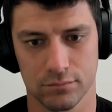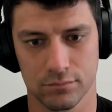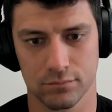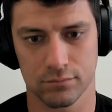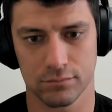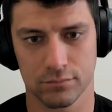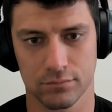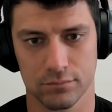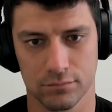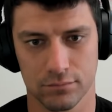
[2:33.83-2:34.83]

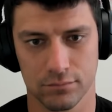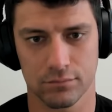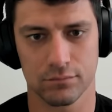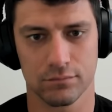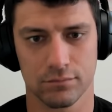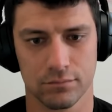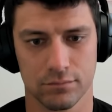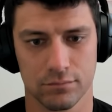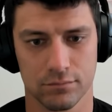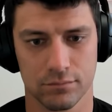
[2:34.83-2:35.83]

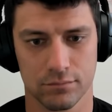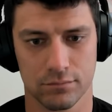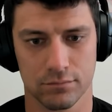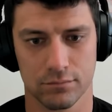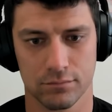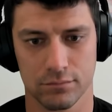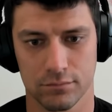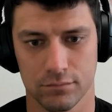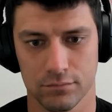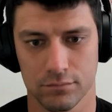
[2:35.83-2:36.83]

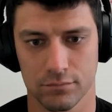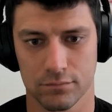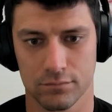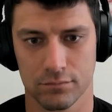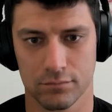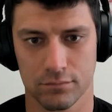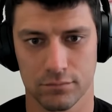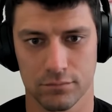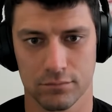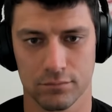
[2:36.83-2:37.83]

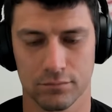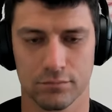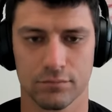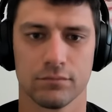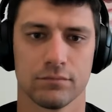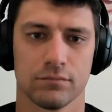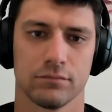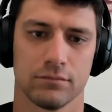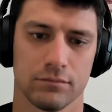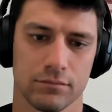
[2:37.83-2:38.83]

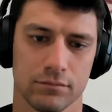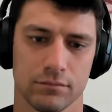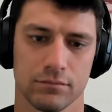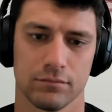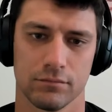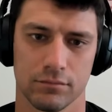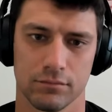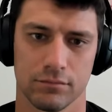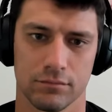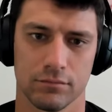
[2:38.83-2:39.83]

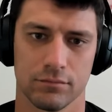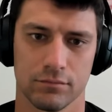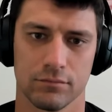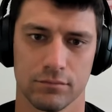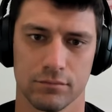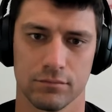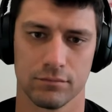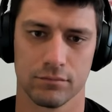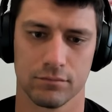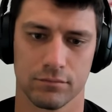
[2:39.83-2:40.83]

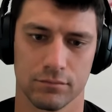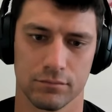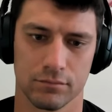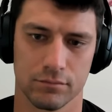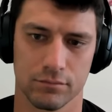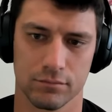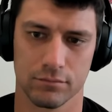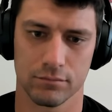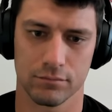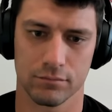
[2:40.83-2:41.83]
(silent)